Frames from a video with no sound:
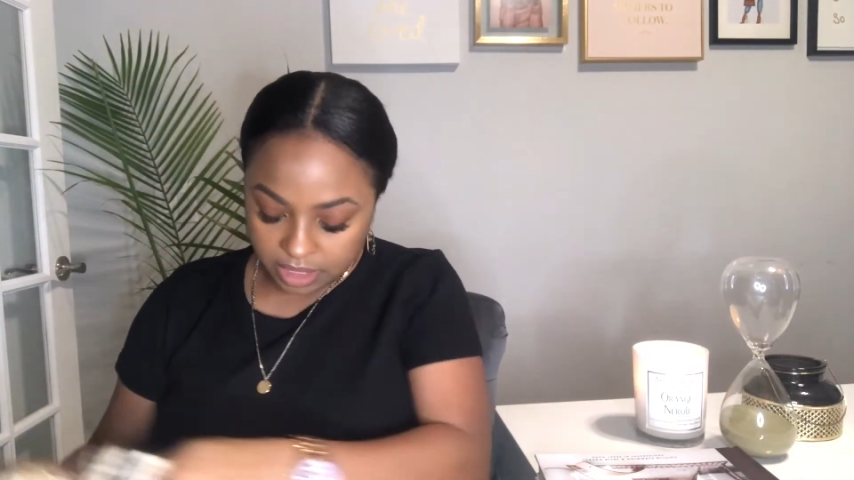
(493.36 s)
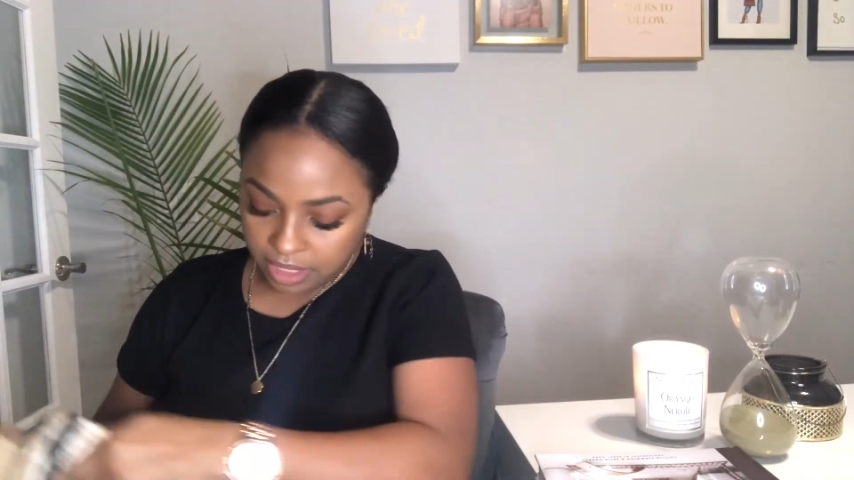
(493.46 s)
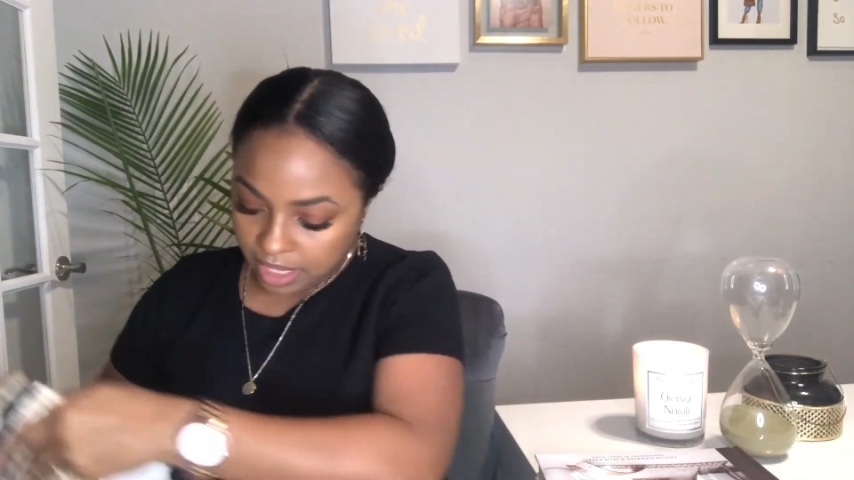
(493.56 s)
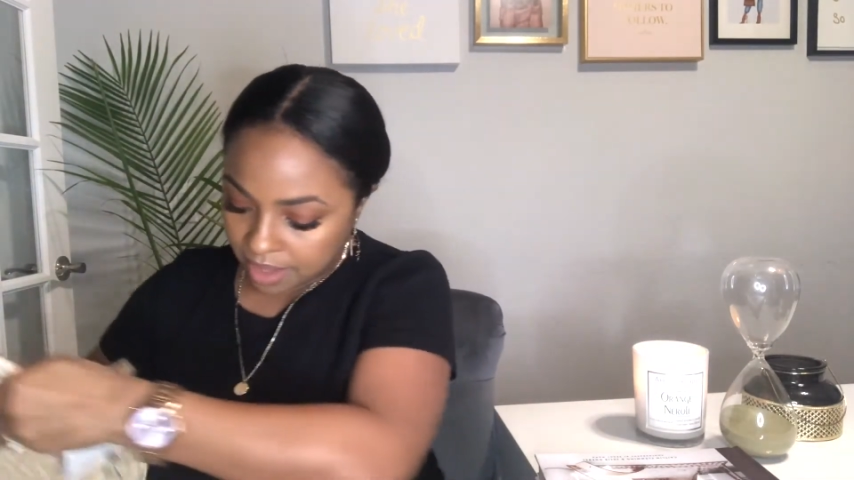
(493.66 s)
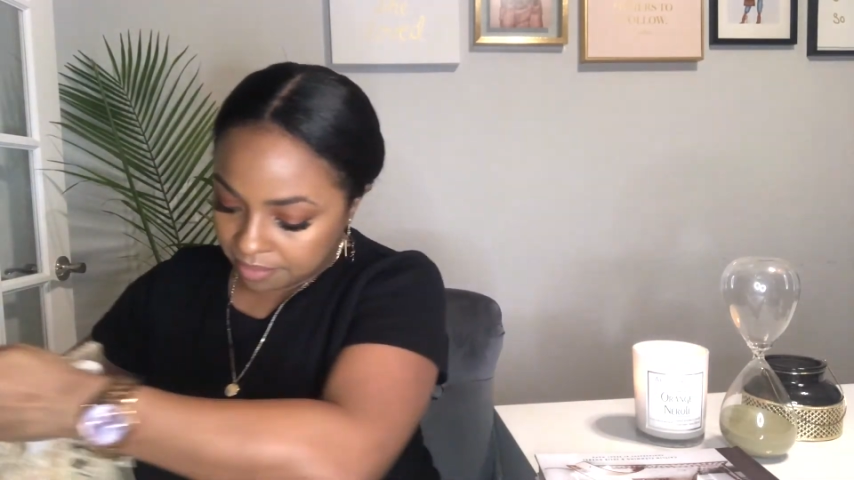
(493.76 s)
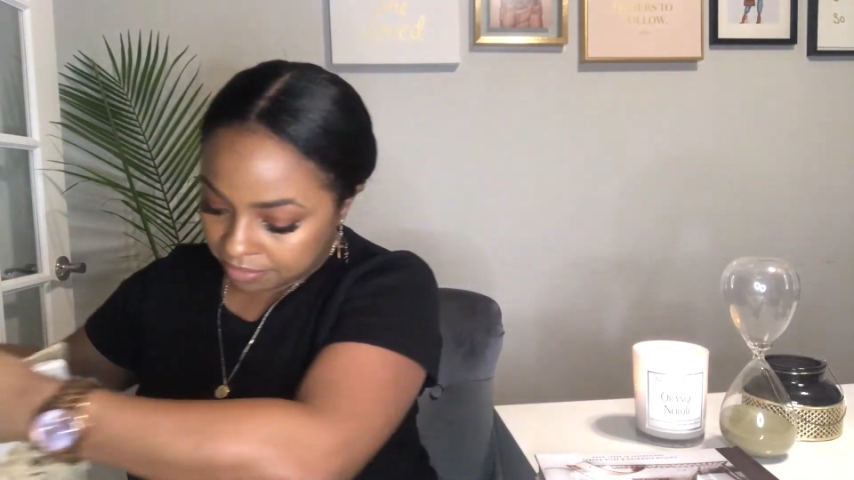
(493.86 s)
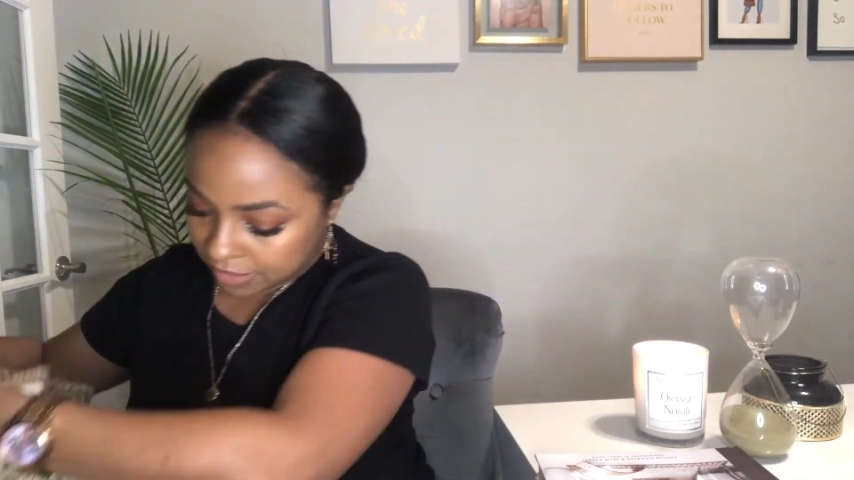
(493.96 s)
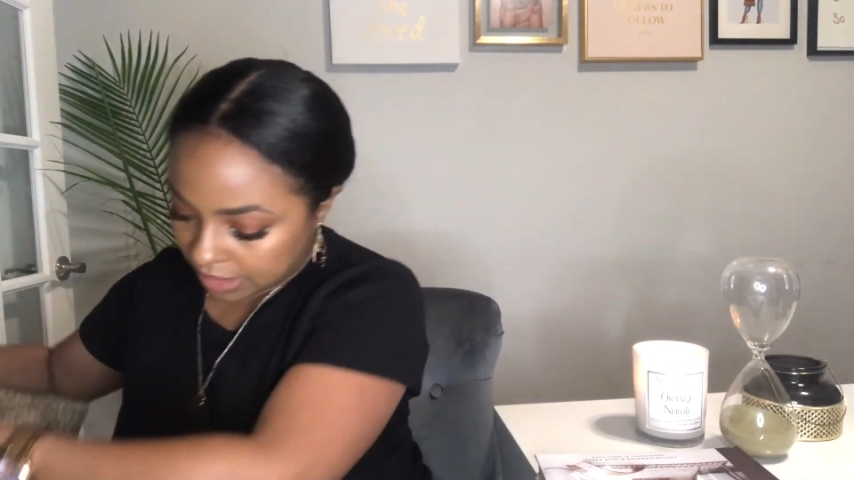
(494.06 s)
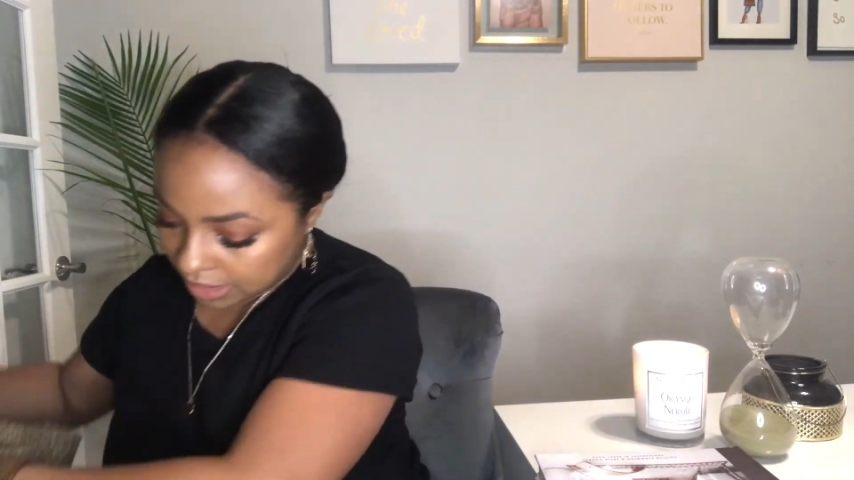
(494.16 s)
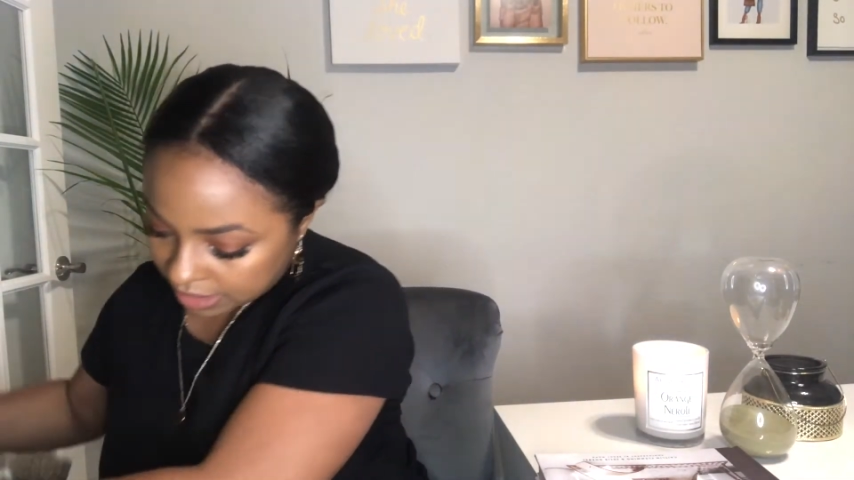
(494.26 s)
I'm
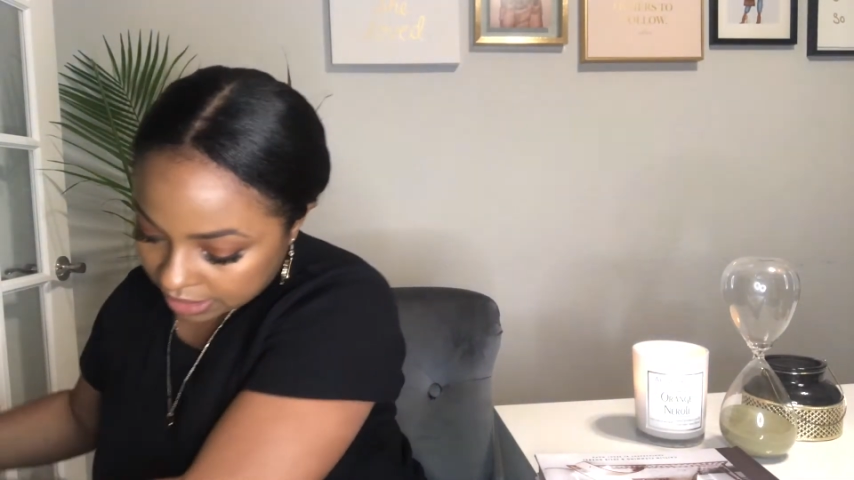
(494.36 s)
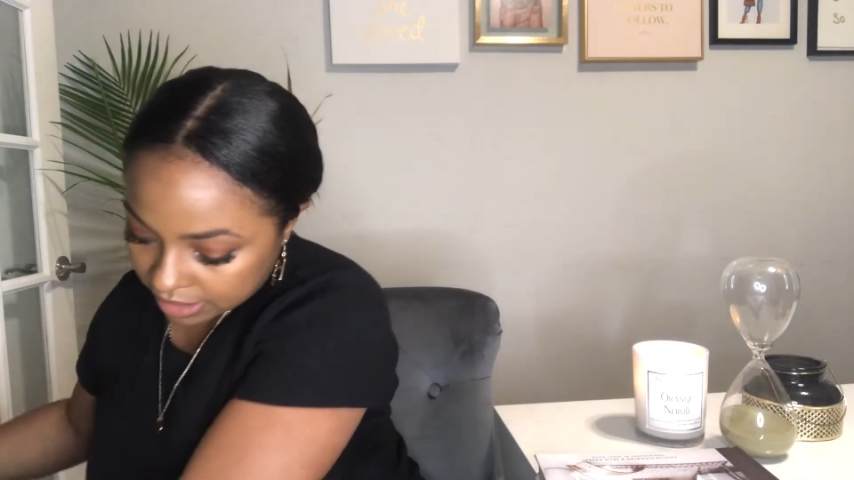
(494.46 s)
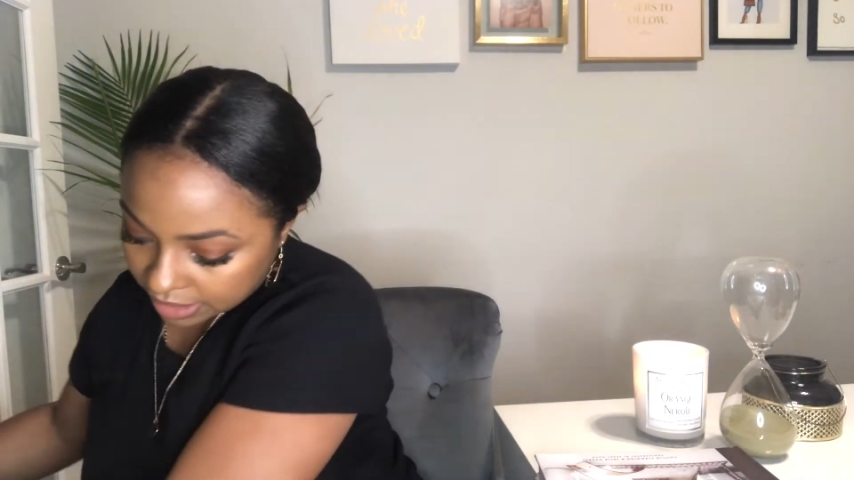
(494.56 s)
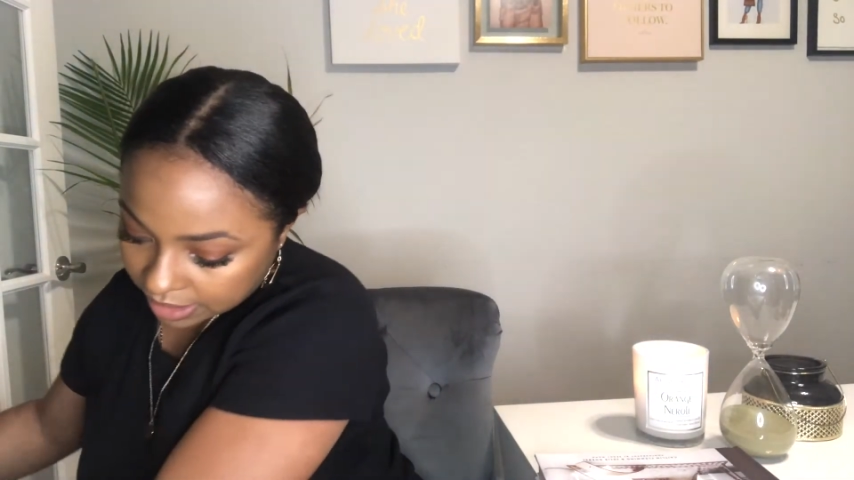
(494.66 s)
thinking that